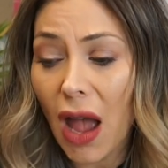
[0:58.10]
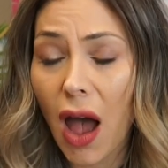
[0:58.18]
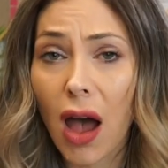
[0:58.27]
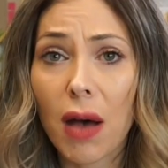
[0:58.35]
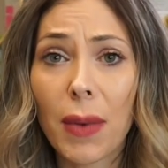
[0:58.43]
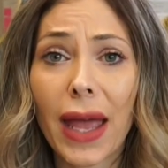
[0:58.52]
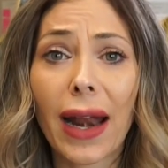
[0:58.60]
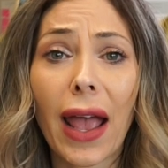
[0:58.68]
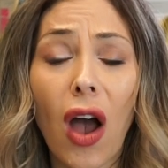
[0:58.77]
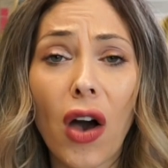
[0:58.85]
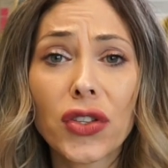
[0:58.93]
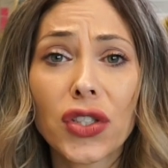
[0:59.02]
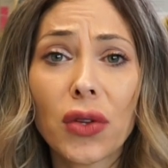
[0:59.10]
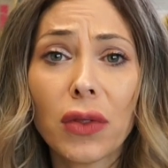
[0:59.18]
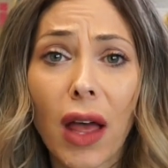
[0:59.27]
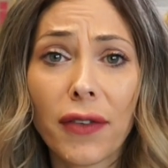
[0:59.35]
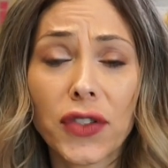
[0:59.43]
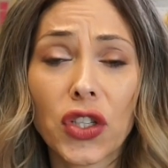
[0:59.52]
And I also
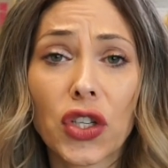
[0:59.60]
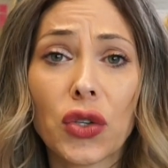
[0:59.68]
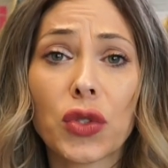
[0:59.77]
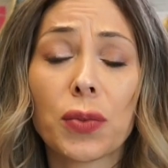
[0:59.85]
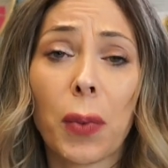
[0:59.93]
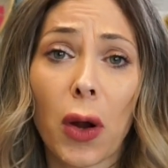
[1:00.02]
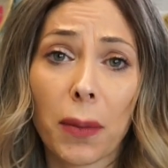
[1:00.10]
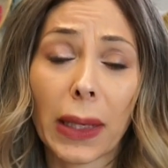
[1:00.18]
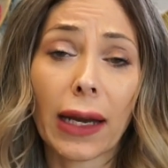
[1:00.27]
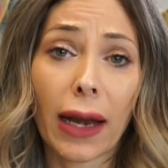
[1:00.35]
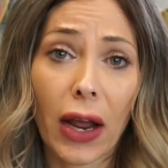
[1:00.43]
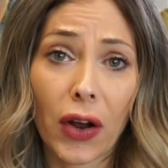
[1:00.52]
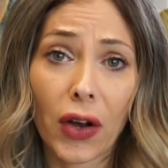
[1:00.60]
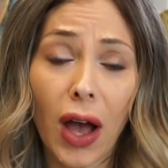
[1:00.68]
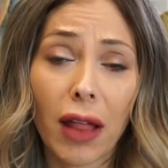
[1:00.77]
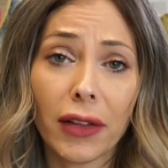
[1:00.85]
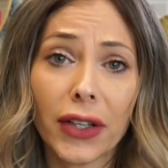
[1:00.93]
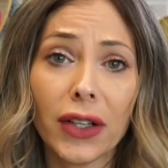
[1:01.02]
love to use permanent hair
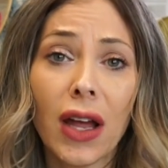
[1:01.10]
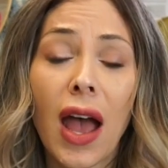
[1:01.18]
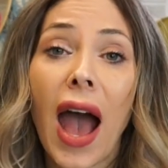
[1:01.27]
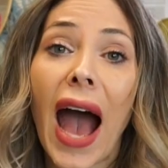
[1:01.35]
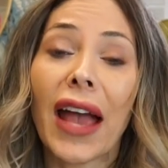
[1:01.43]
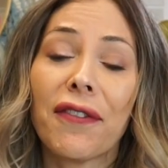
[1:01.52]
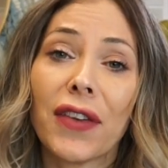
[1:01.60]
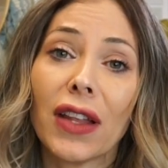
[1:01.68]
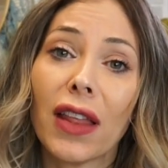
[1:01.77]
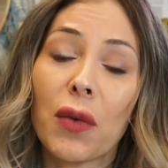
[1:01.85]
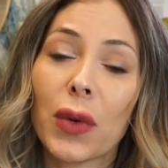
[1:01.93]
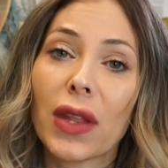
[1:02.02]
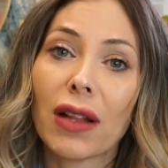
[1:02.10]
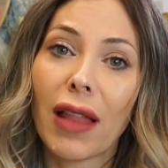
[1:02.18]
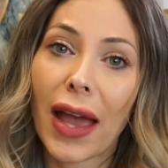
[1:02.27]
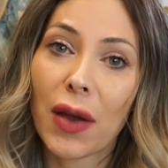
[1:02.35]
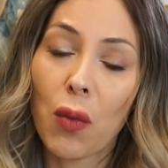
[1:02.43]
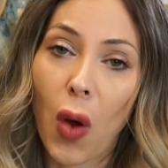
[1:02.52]
color. I feel like when the
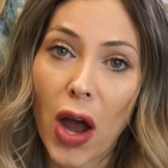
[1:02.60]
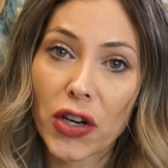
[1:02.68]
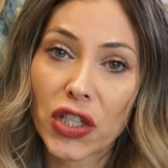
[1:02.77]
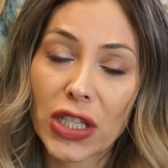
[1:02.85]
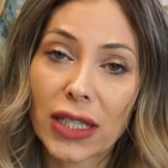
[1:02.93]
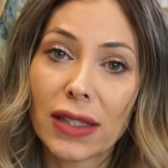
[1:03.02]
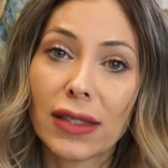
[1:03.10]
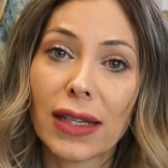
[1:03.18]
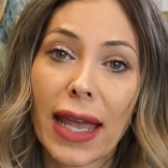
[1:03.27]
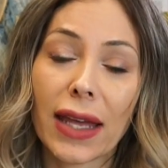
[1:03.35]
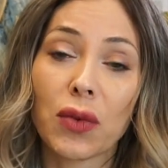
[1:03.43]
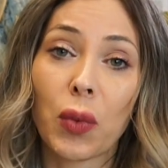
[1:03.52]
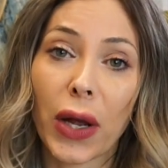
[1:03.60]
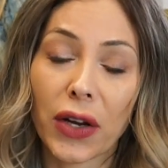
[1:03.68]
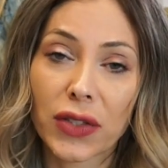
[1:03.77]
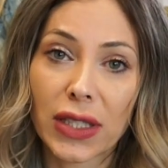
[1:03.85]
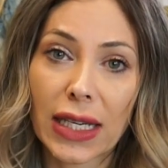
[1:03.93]
client washes and wears